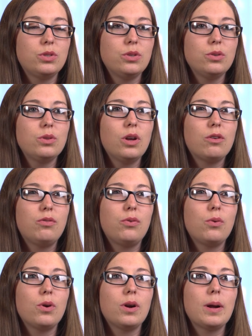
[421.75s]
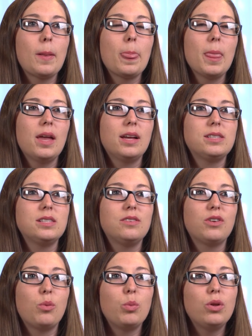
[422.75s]
to look for a sense
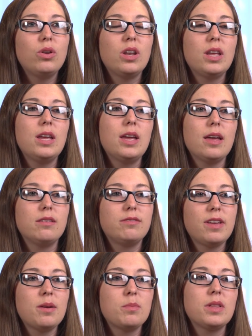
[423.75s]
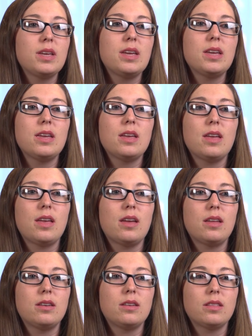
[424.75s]
of community and family
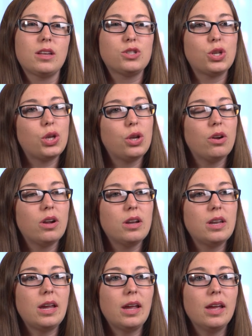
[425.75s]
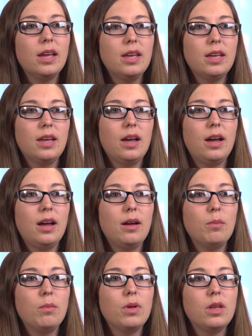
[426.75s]
and like security
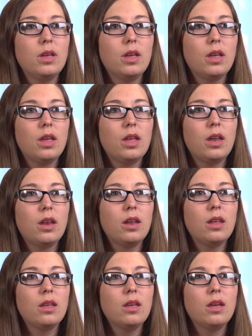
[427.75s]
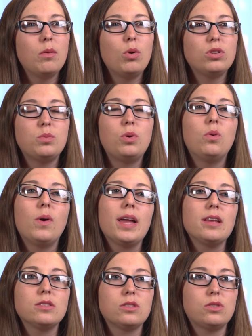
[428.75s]
in multiple
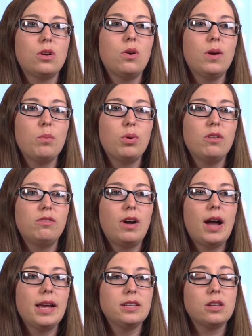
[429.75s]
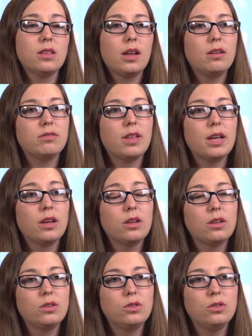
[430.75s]
ways. So it provides a lot of like